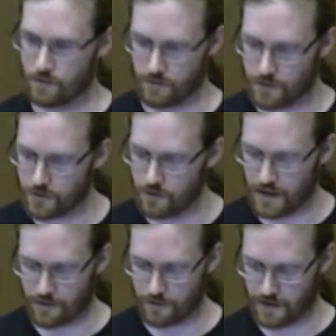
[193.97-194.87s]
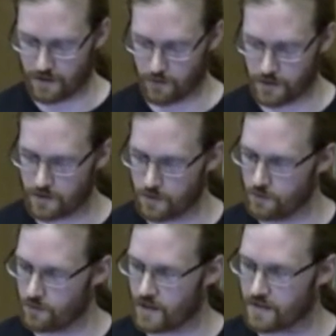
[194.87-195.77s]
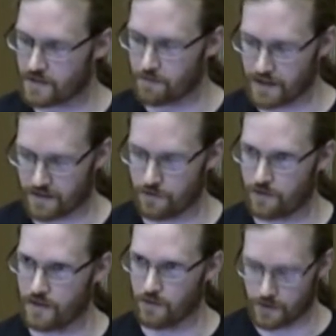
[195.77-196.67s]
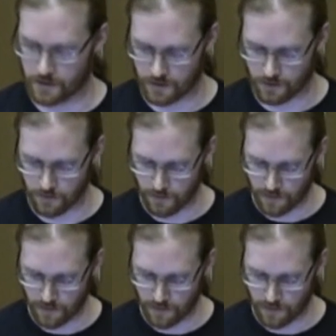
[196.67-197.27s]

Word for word: to tune everything you want to do, to customize everything you want to.